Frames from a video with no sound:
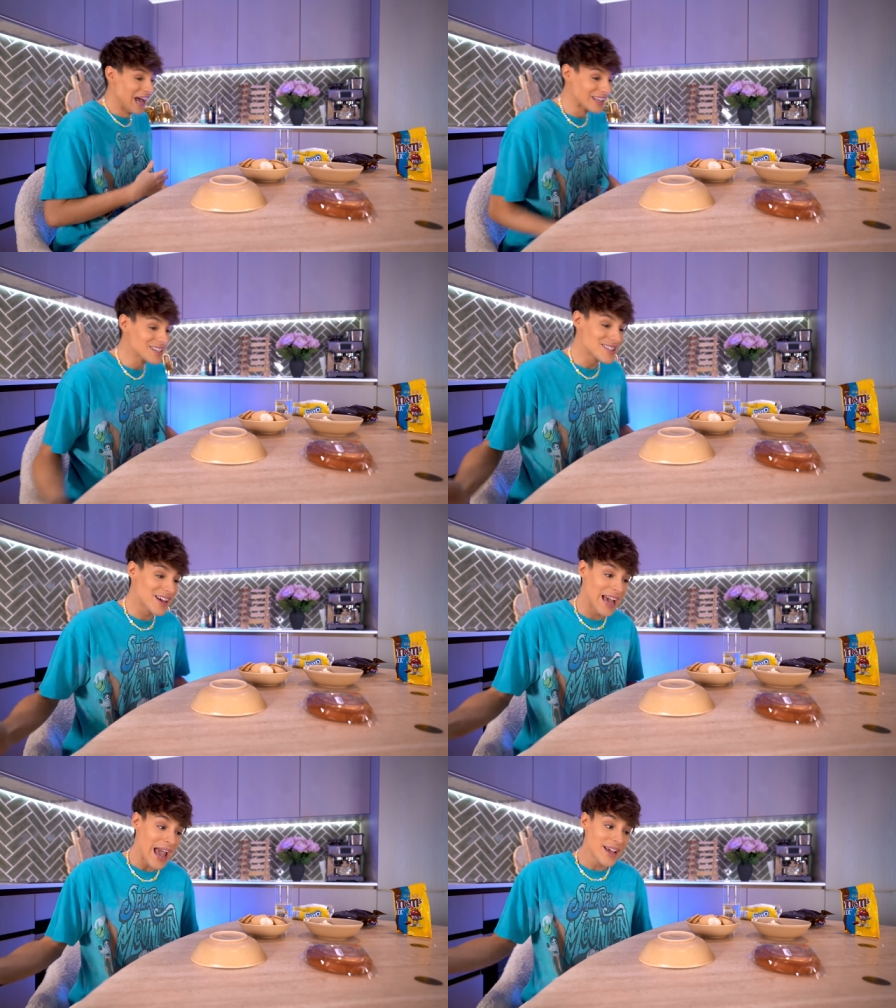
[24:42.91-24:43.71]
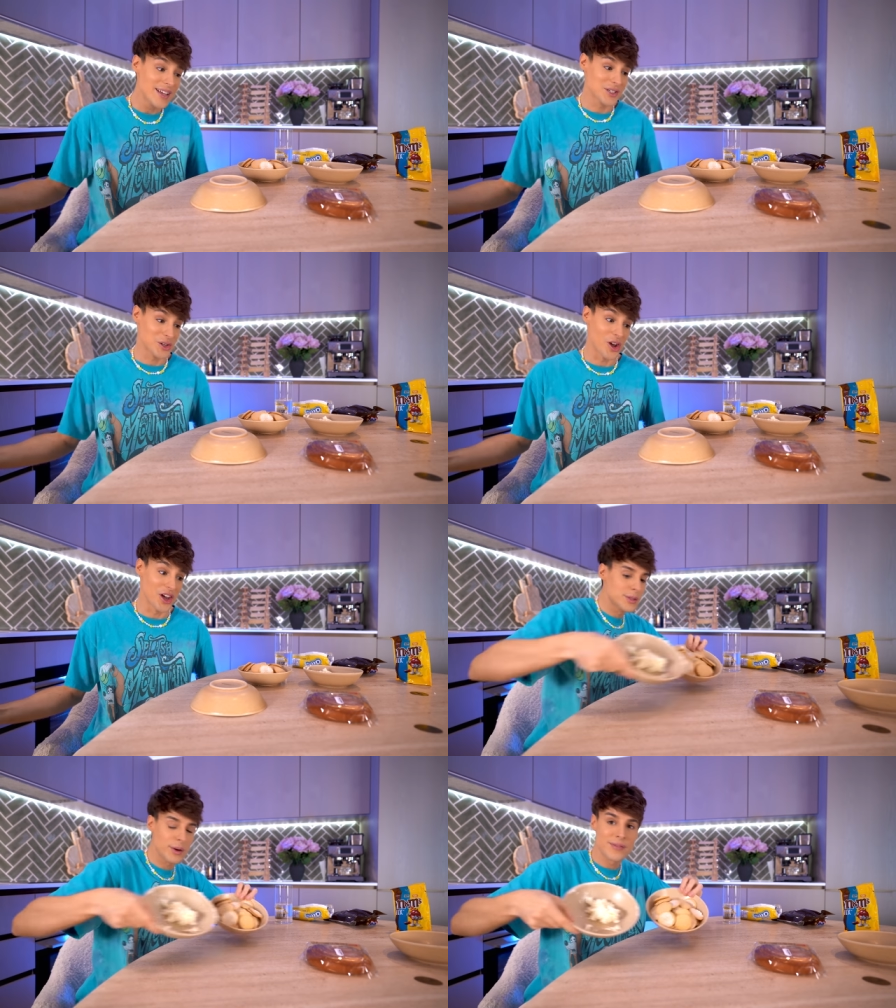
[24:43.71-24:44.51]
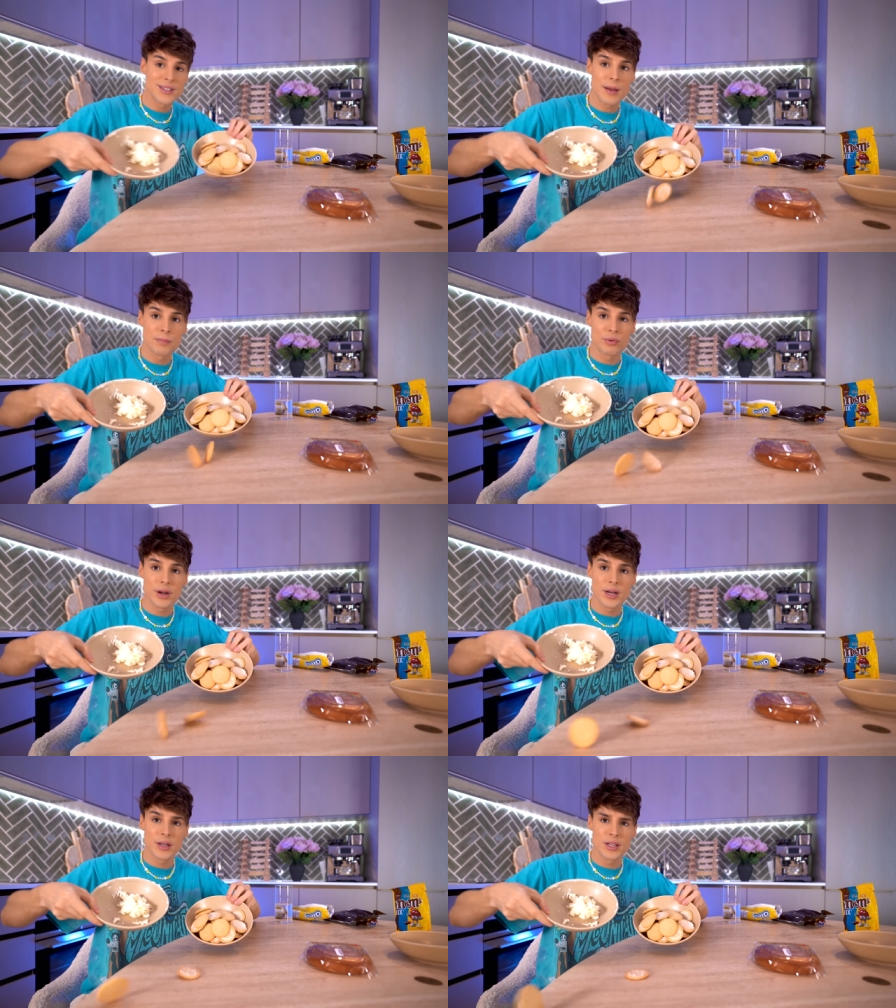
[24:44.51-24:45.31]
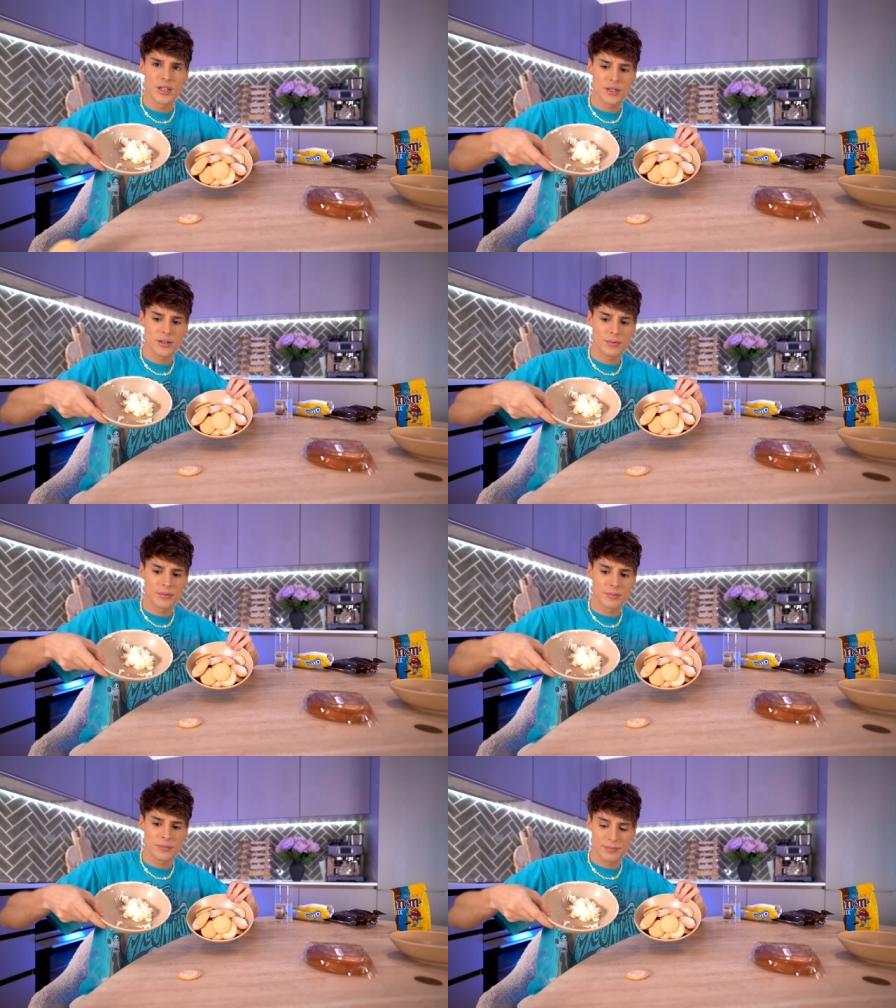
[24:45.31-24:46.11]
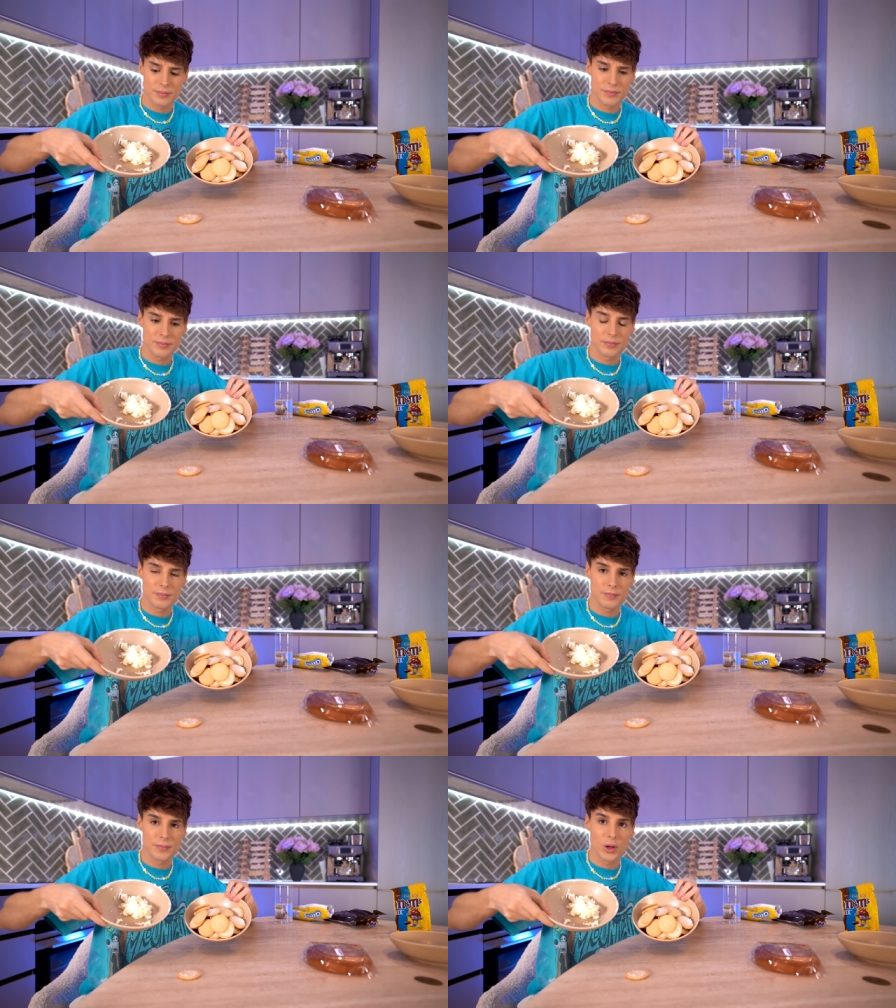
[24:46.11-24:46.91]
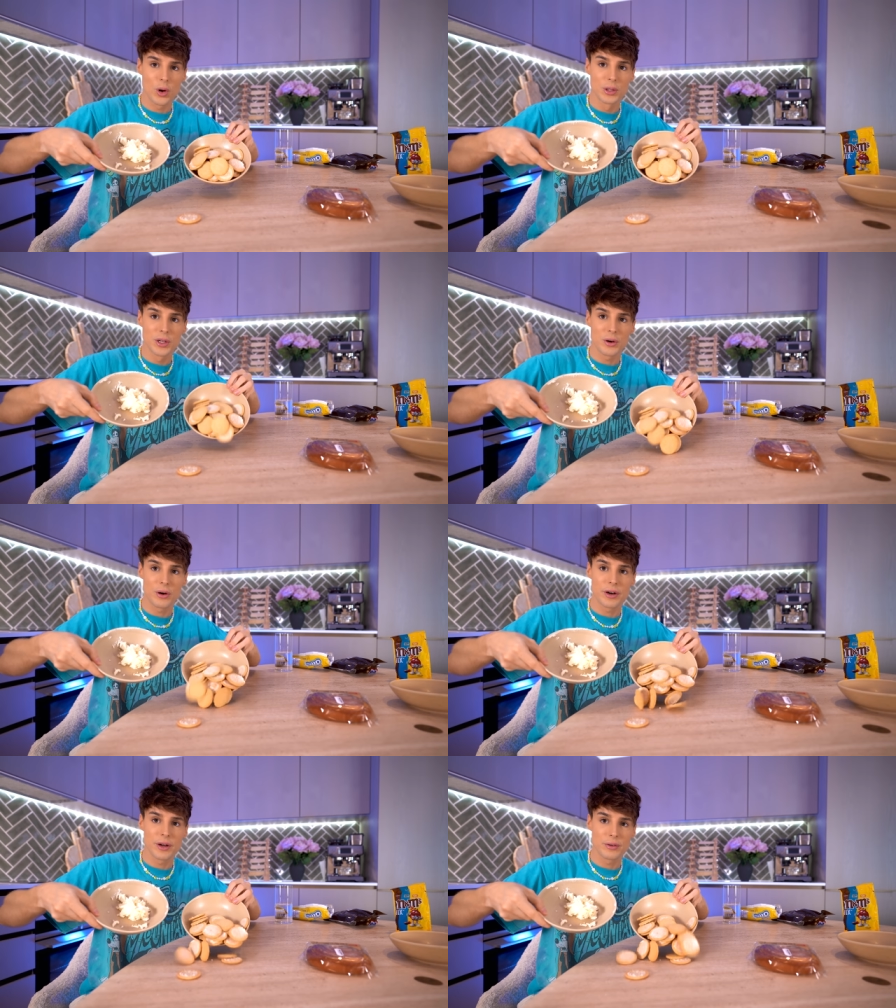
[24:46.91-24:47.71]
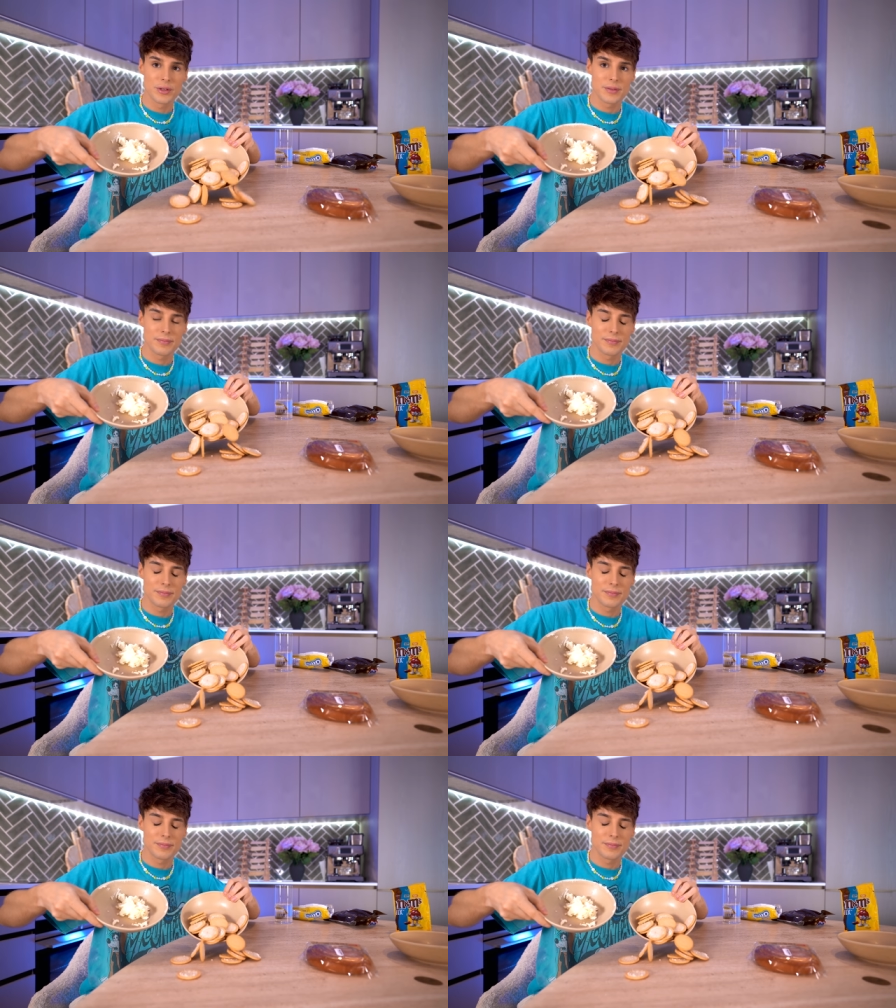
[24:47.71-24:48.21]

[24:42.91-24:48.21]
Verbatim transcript: At least the cake is good. So I've separated these golden Oreos